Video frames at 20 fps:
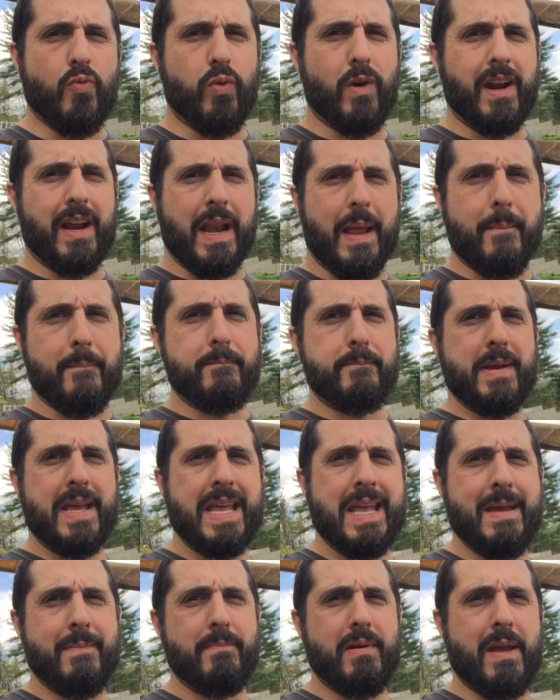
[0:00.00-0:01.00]
we're gonna
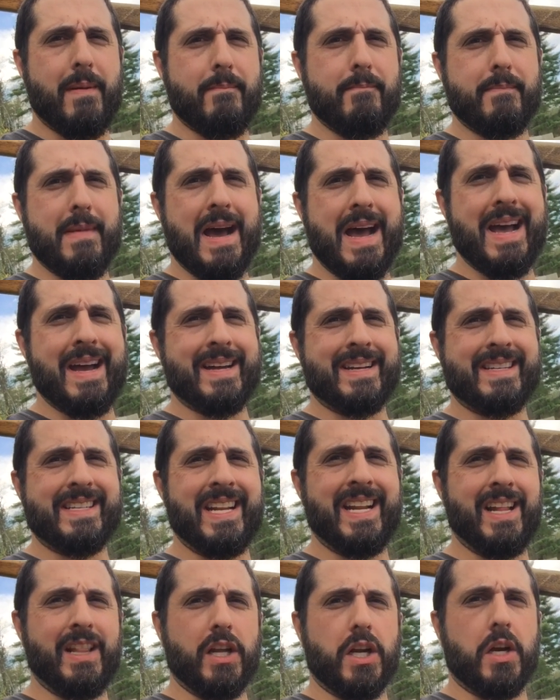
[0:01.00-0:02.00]
pimp my
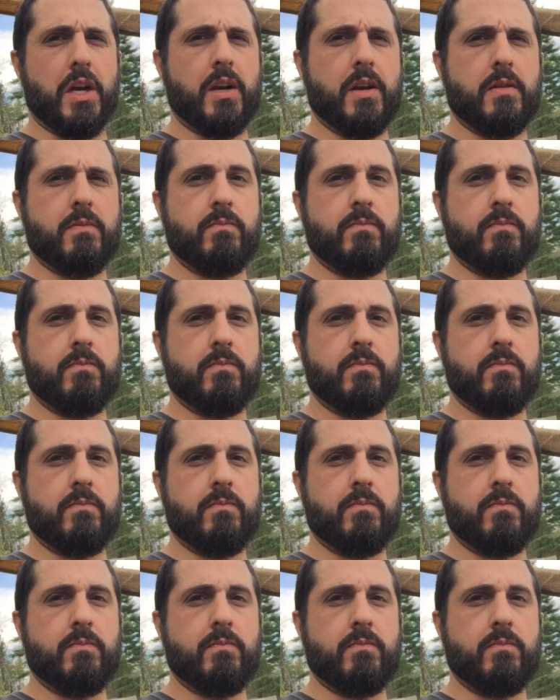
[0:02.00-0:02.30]
tiller.